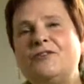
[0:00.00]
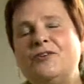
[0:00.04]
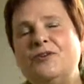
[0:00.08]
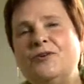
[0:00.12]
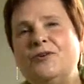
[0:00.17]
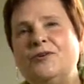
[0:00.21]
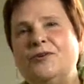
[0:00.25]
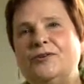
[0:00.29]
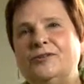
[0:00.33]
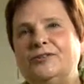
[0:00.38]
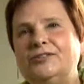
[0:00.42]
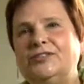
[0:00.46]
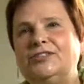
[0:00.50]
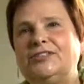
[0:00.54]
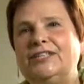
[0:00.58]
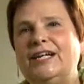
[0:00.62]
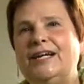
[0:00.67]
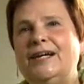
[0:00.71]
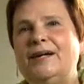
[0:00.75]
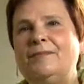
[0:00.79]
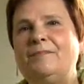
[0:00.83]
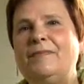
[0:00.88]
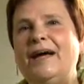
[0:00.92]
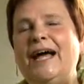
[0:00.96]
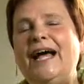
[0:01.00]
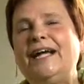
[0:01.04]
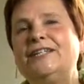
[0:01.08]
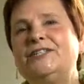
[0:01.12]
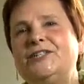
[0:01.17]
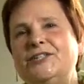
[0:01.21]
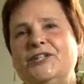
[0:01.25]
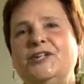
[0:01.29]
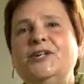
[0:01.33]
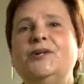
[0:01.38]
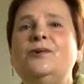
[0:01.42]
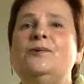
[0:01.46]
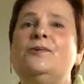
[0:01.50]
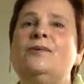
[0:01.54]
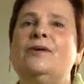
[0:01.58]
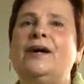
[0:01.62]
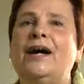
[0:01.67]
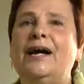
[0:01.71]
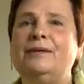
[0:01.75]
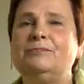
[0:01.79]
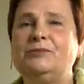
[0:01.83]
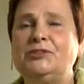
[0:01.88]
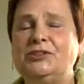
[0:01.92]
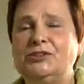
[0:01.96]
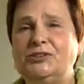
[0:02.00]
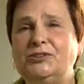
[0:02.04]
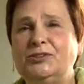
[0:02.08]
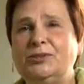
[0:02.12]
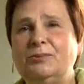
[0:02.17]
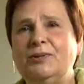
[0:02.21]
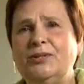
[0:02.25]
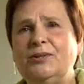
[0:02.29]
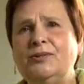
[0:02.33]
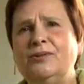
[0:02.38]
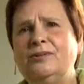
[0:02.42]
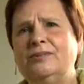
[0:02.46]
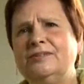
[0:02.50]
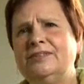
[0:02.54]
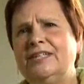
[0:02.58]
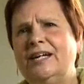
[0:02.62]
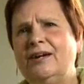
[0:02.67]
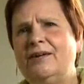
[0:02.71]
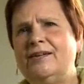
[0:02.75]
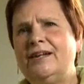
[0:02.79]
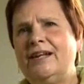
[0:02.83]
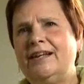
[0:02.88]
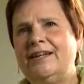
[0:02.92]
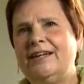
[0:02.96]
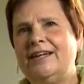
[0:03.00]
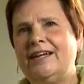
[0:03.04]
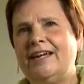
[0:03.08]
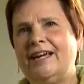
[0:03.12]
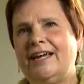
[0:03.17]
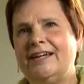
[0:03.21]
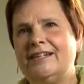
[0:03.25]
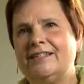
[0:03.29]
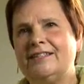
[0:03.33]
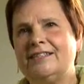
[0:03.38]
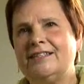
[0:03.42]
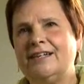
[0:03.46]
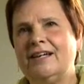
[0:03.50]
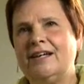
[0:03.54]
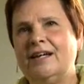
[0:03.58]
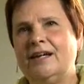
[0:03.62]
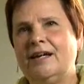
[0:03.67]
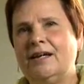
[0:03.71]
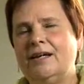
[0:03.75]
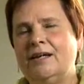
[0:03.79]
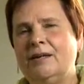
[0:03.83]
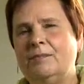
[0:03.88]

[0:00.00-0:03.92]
And of course, as you, I'm sure, will all know in any case,